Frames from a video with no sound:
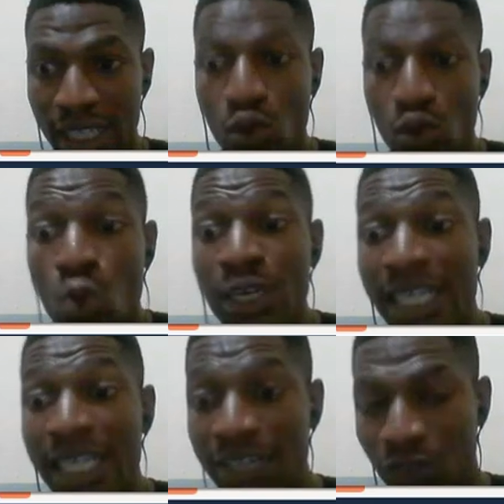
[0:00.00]
that
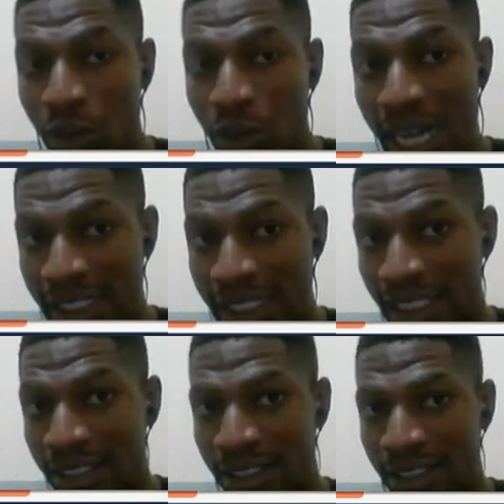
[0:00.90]
only from
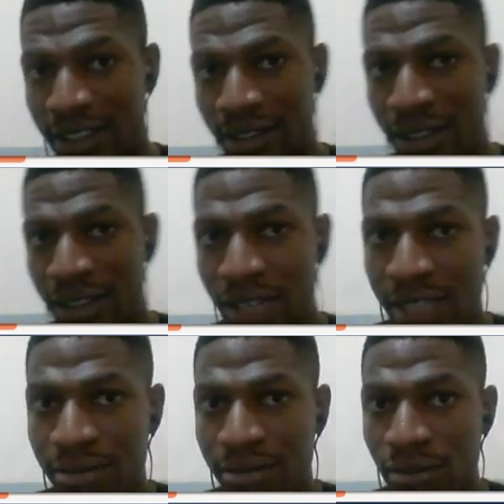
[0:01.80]
AdSense,
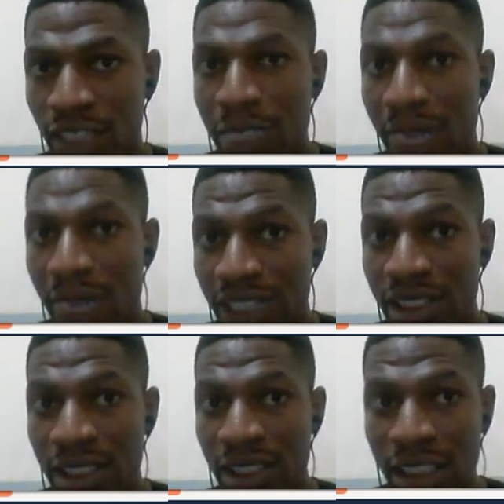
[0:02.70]
right?
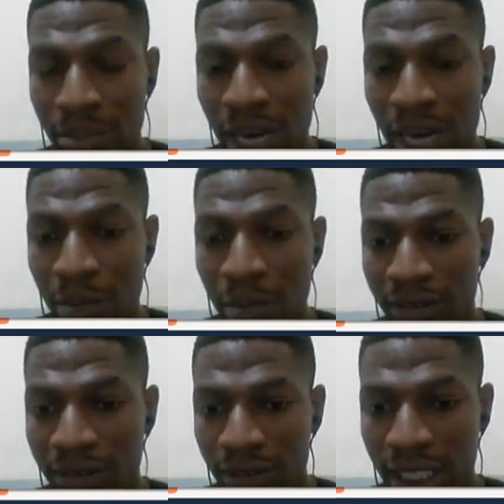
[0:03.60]
Imagine the
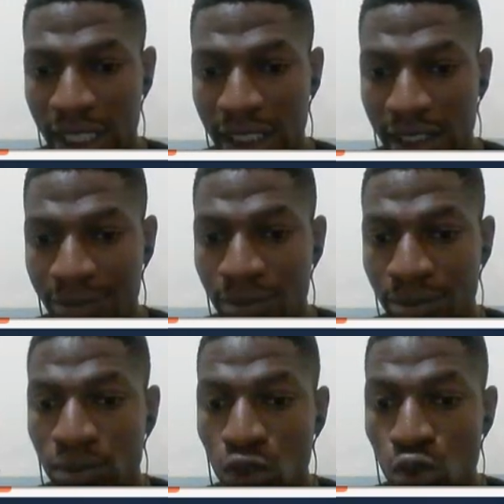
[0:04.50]
powerful that is.
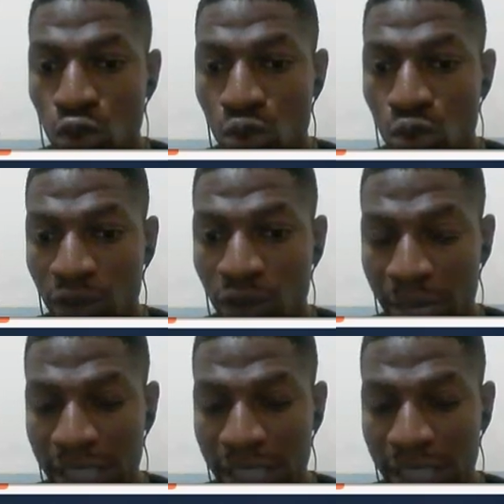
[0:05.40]
Just only from